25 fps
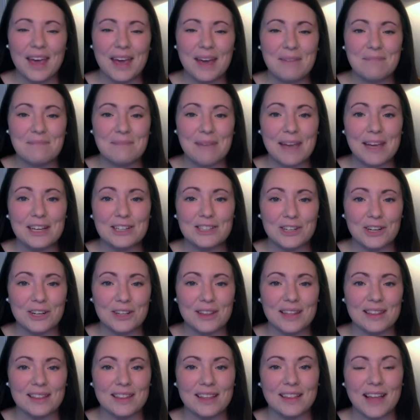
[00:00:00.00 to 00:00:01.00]
Make sure
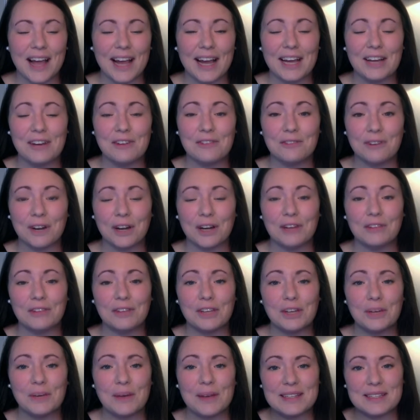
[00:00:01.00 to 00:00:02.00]
that the light in front of
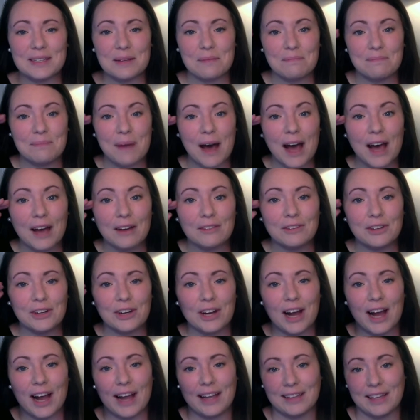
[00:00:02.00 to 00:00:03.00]
you is above your
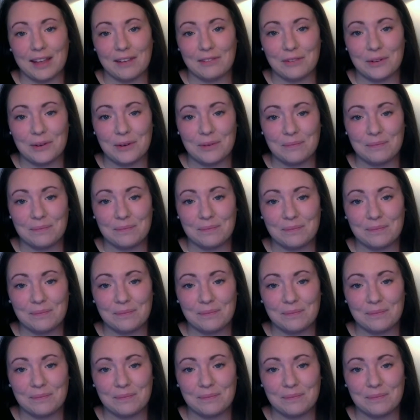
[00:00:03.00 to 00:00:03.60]
eye level,